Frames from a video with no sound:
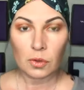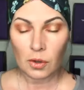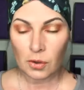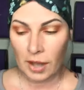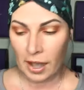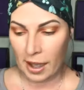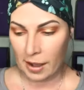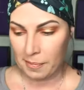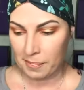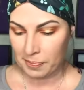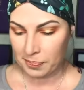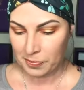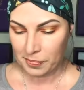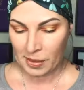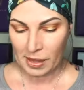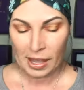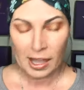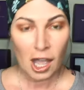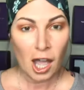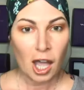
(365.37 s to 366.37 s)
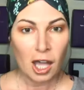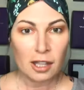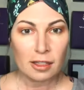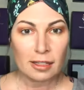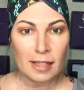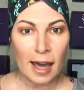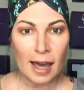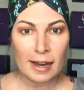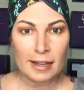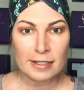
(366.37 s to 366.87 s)
Okay,
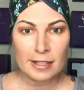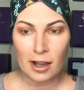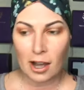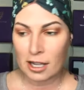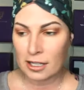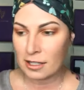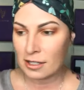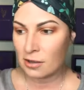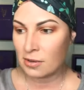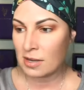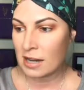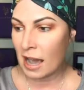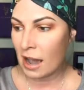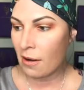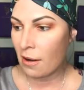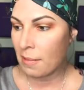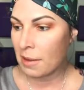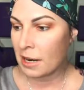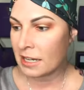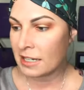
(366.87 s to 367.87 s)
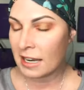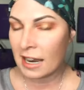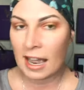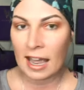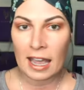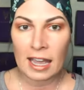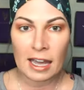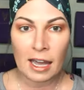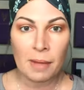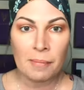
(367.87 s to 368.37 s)
that is on. So now I'm going to
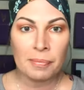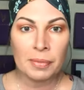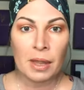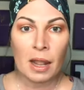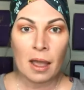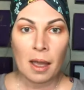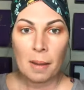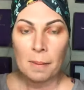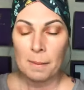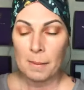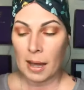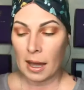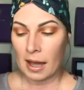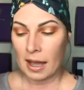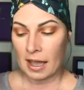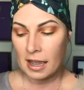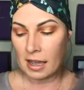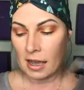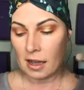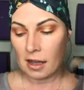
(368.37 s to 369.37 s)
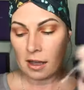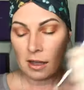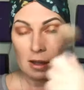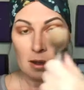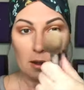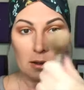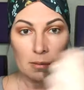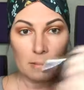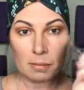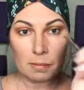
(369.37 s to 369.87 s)
take my
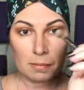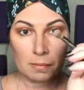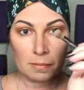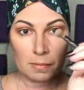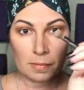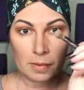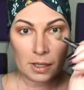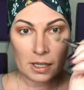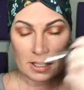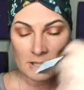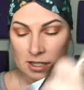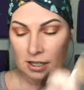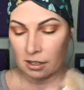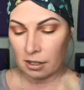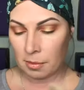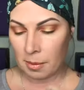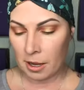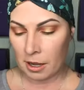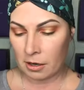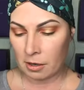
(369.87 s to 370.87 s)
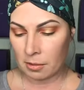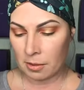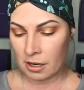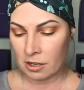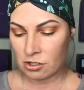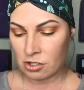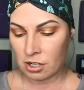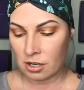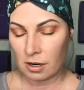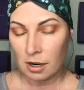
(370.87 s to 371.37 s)
concealer powder
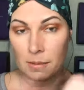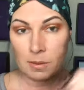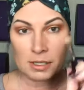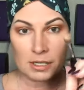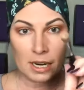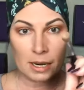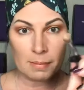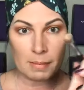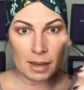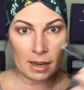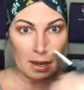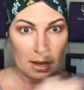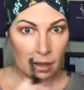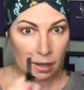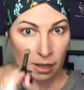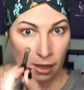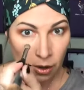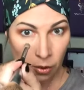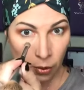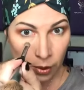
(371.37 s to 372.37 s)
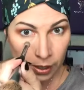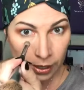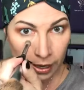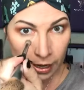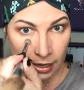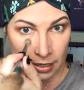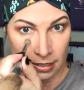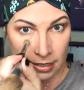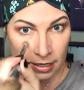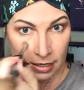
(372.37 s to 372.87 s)
brush. I'm going to take my
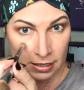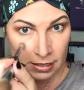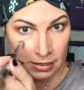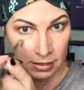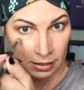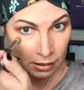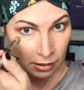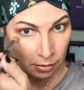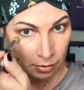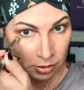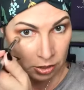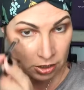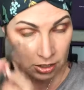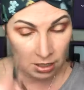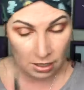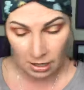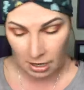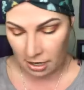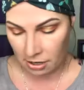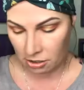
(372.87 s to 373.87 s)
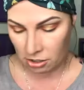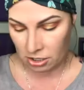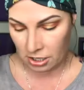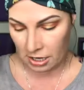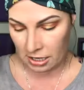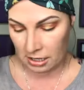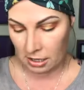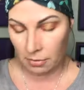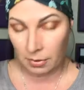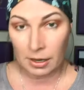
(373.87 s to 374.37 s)
Organza concealer, which is a lighter
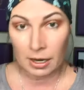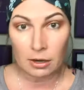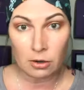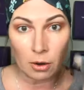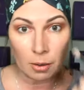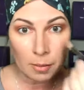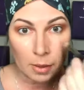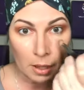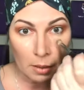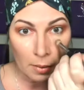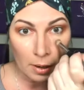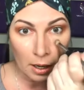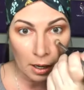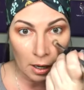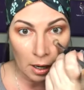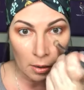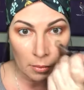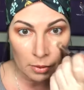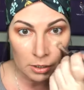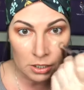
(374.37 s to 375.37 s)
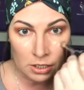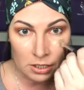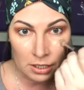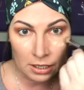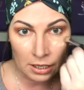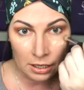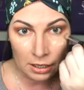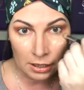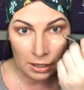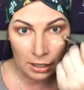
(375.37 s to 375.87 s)
shade than what I normally wear, and we're just
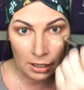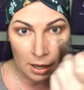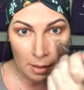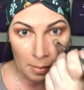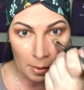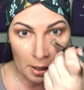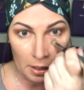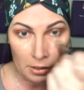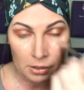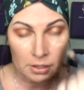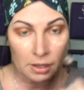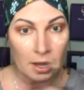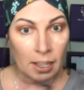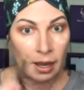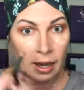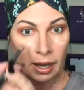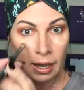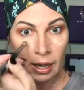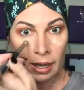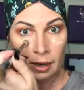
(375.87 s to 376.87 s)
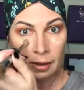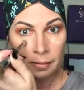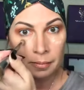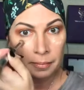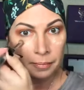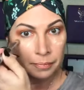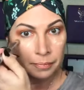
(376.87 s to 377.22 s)
going to clean up under the eye.